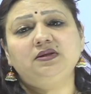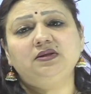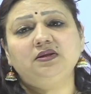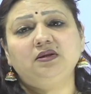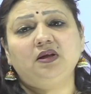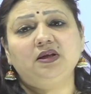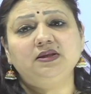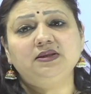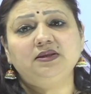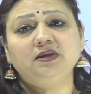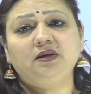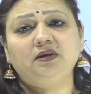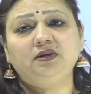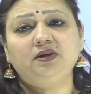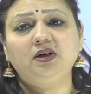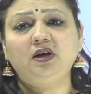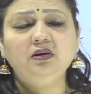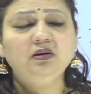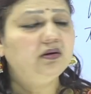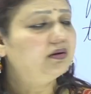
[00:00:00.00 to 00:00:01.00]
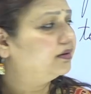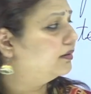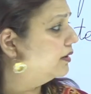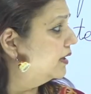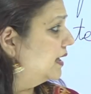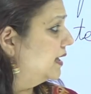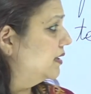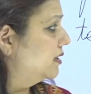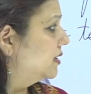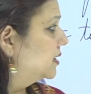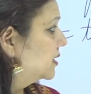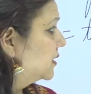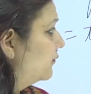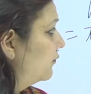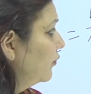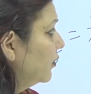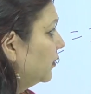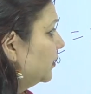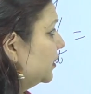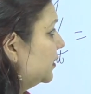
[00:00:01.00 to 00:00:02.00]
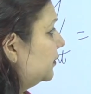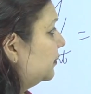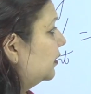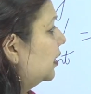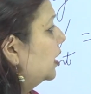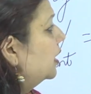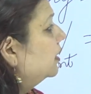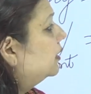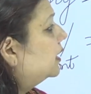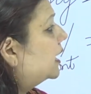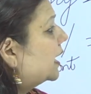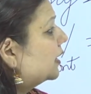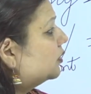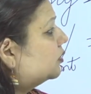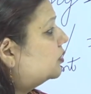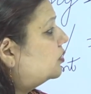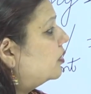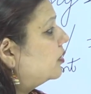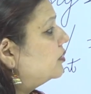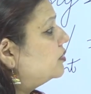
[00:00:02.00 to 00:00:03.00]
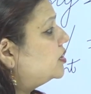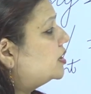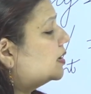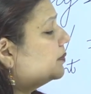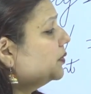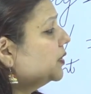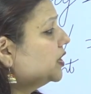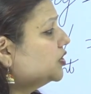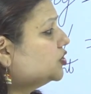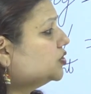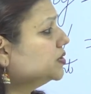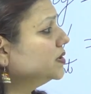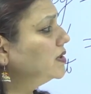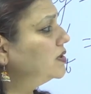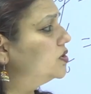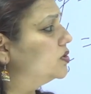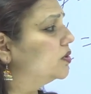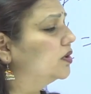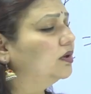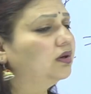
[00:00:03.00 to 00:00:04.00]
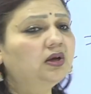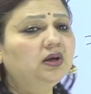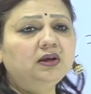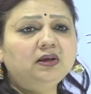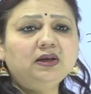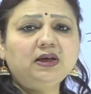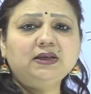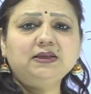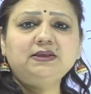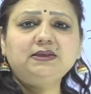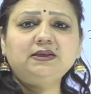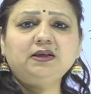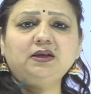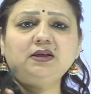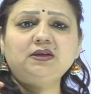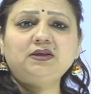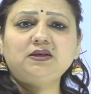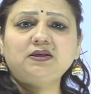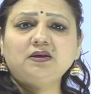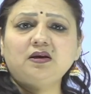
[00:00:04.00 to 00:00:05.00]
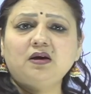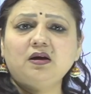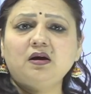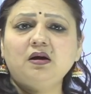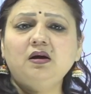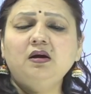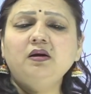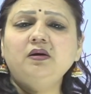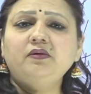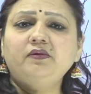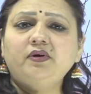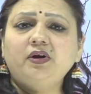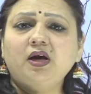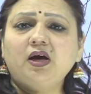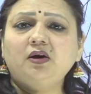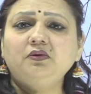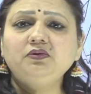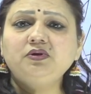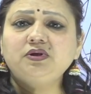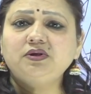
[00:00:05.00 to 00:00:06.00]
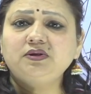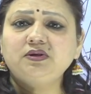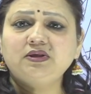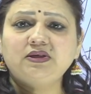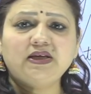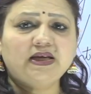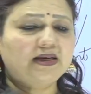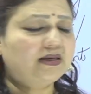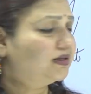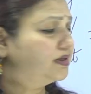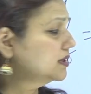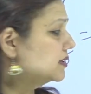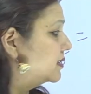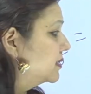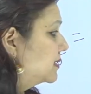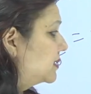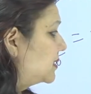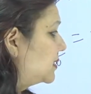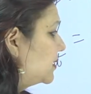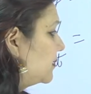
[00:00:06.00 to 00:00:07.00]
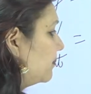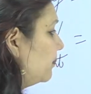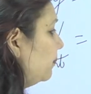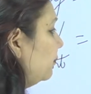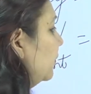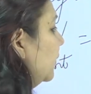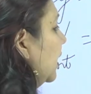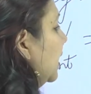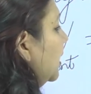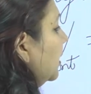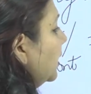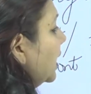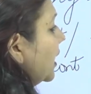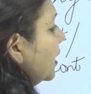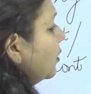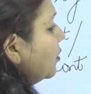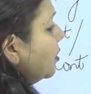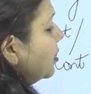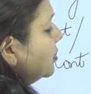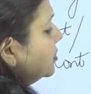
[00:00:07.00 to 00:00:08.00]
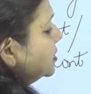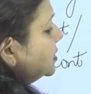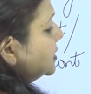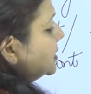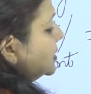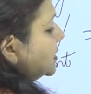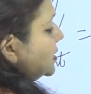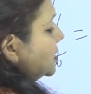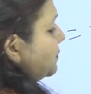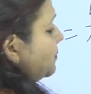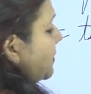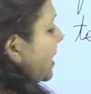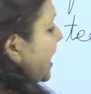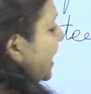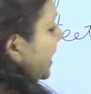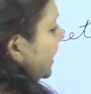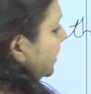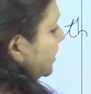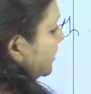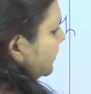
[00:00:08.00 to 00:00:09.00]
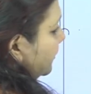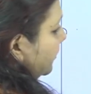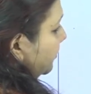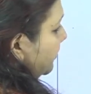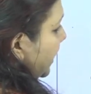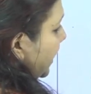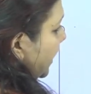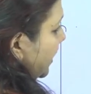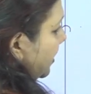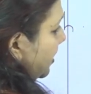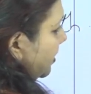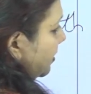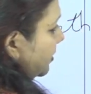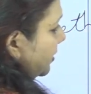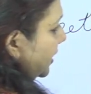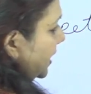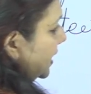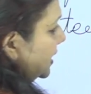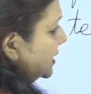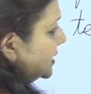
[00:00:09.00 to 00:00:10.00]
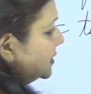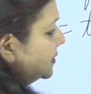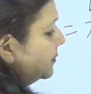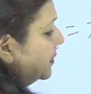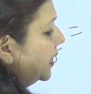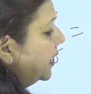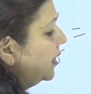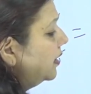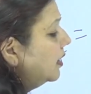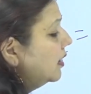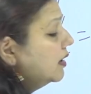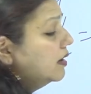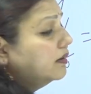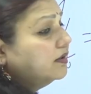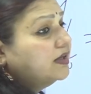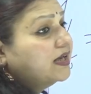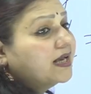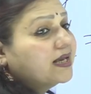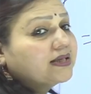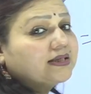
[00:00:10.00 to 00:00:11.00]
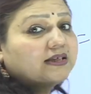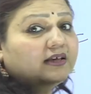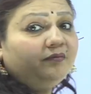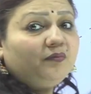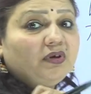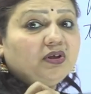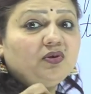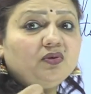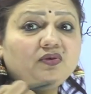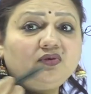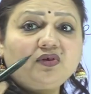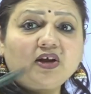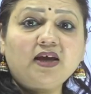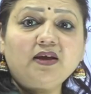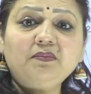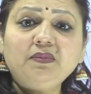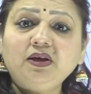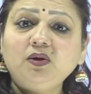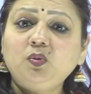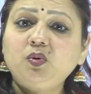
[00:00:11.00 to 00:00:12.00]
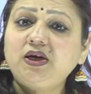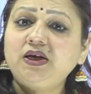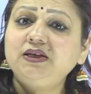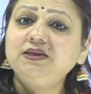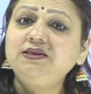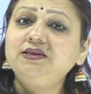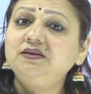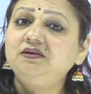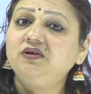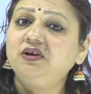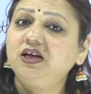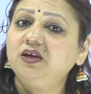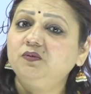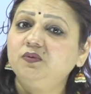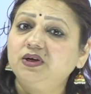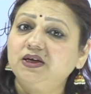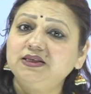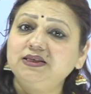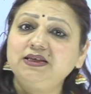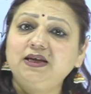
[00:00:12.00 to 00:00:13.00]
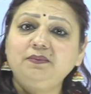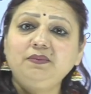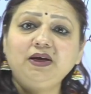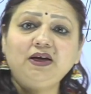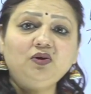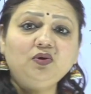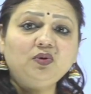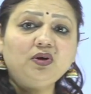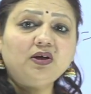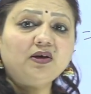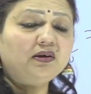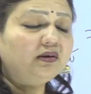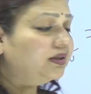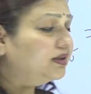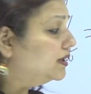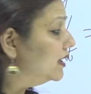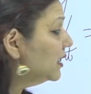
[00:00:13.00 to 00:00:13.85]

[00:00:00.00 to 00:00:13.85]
consult a dentist for this. Cacodontia patients should consult a renowned dentist. Cacodus is bad smell, ill smell. Yes, give me those rhyming words, the 3 words I made you learn in the